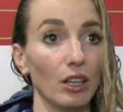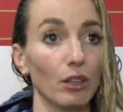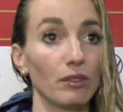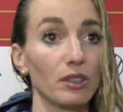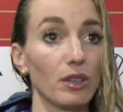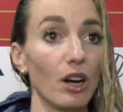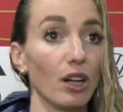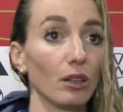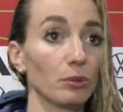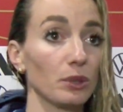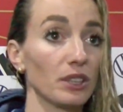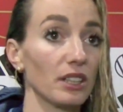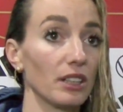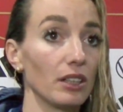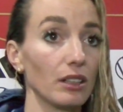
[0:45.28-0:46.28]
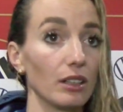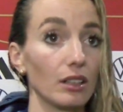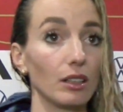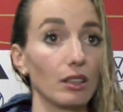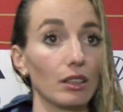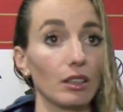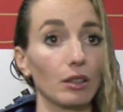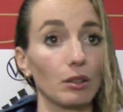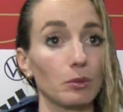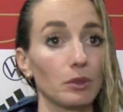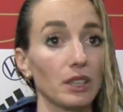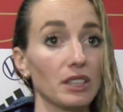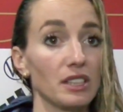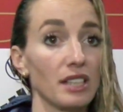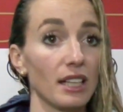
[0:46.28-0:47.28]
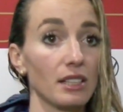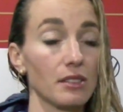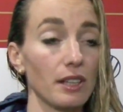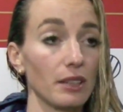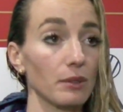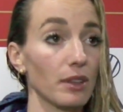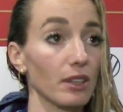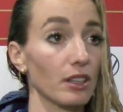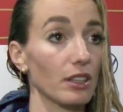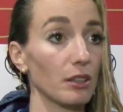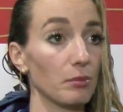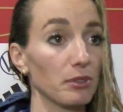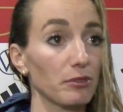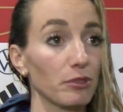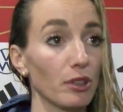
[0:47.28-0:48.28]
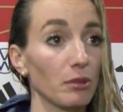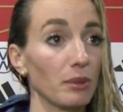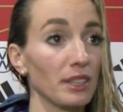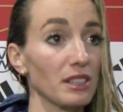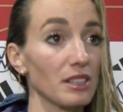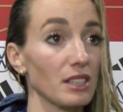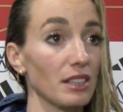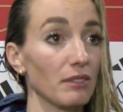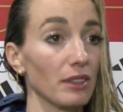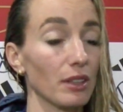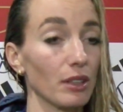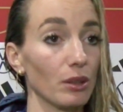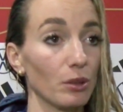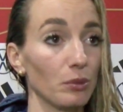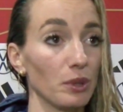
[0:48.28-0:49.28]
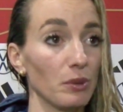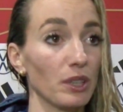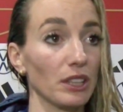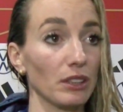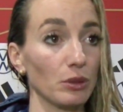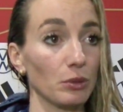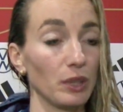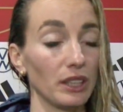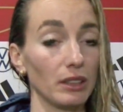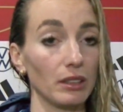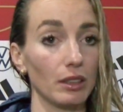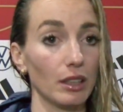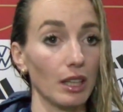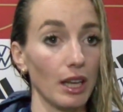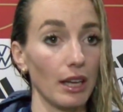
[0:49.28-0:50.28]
overall, we're satisfied with our performance, even though we wanted to win.